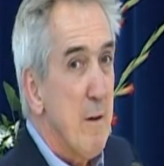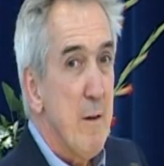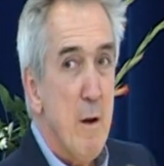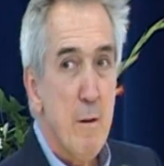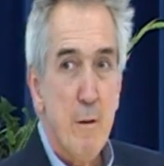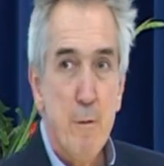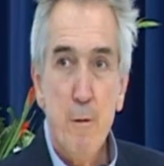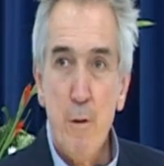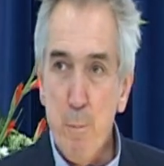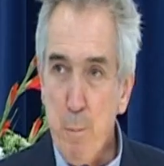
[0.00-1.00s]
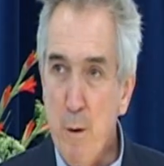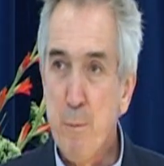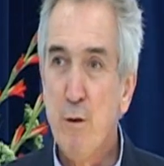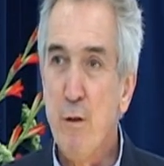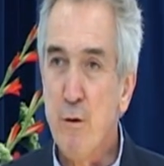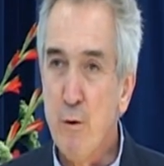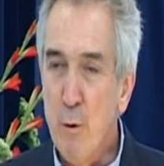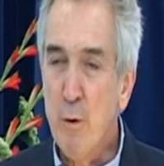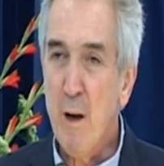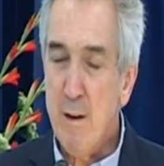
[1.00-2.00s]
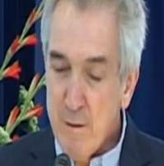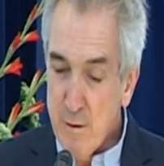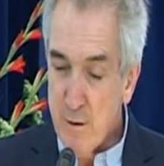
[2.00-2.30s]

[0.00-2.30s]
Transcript: Now, for the purpose of the talk, I need to